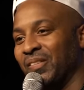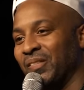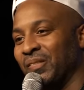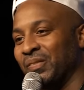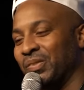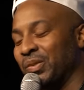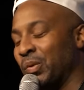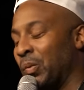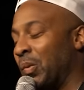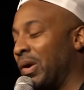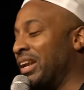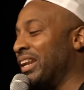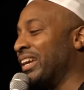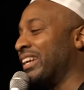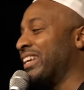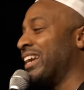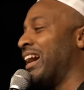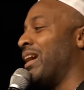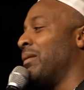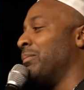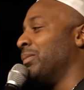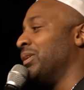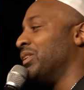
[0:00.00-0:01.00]
The one that
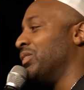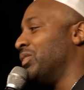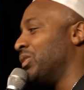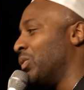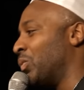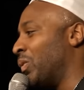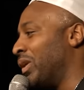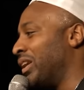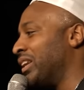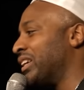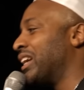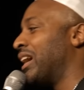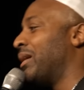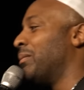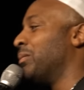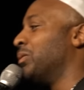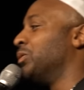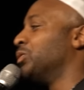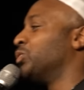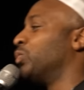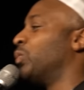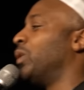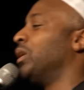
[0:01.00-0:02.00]
got me, the one that got me
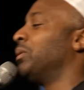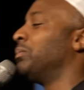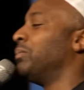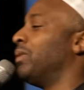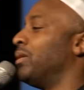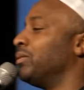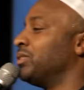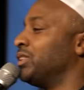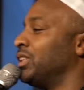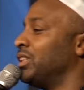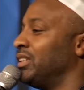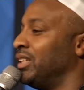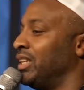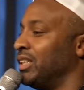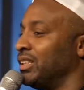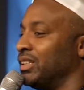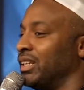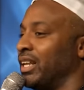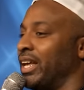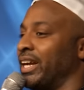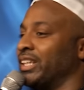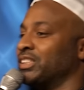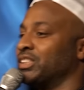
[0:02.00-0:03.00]
was one month she did
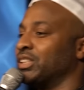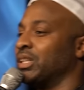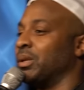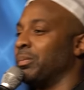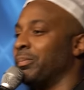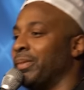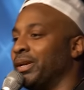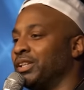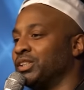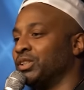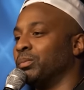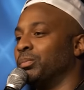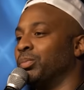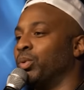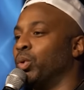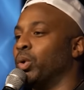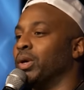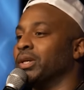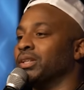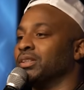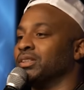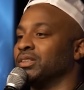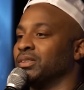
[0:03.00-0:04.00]
an exclamation
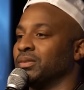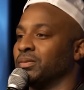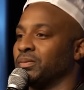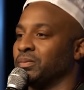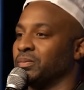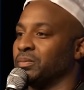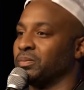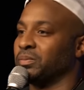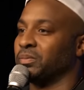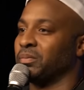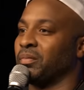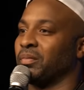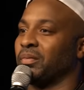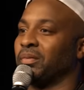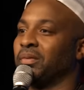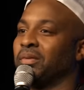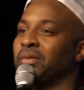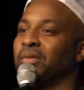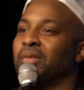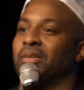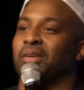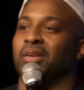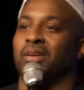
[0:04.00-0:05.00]
point.
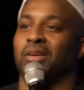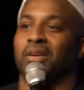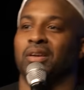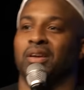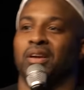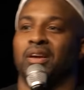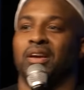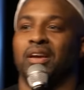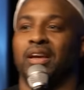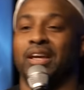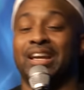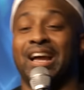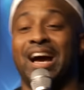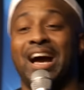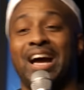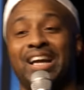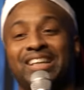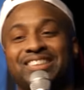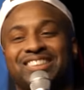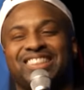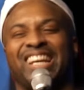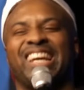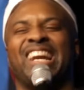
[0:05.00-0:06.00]
In
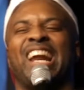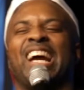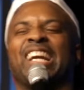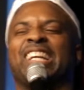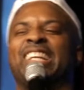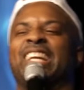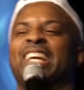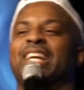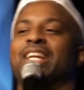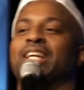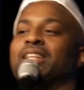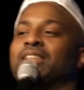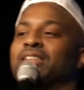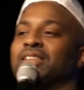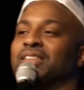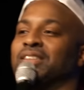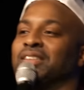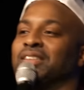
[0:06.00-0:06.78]
hindsight, I get it